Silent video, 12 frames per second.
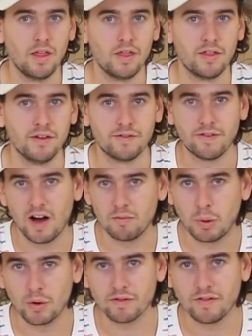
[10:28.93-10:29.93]
The
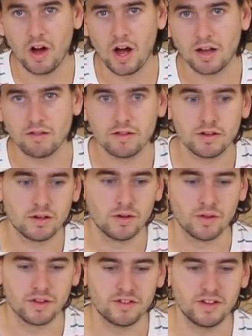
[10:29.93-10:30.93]
5.5,
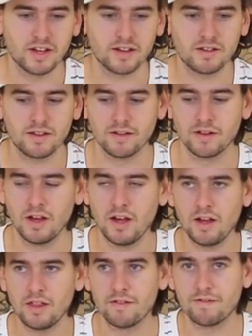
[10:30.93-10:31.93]
not the 6. The
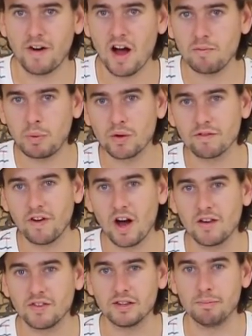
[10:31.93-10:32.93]

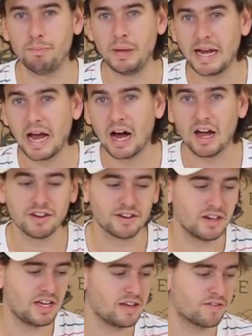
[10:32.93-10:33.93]
5.5 is bigger
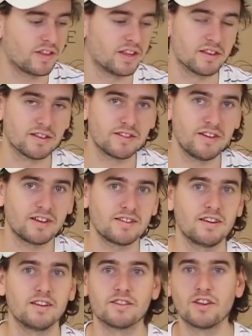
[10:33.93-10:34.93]
underneath than the
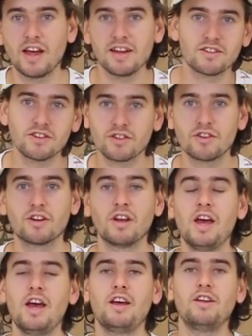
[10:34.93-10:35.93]
6 is. So that's just a
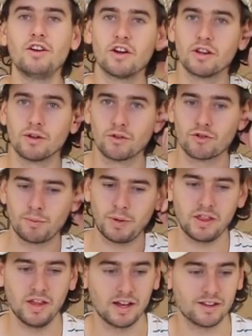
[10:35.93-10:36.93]
little
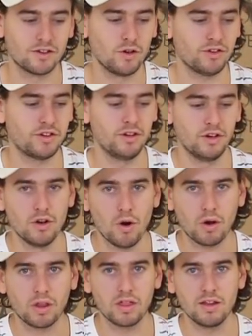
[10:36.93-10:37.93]
trippy thing. It's not to
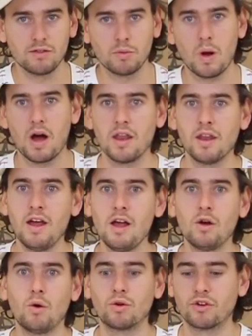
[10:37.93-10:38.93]
knock this one
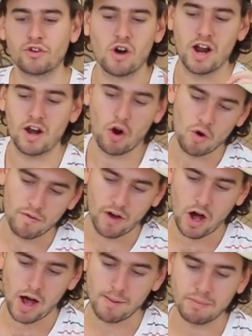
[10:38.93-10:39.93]
or to try and
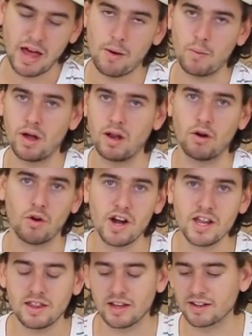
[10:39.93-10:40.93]
overhype that one or
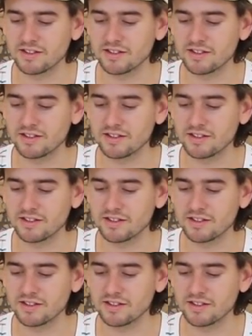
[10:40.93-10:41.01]
anything.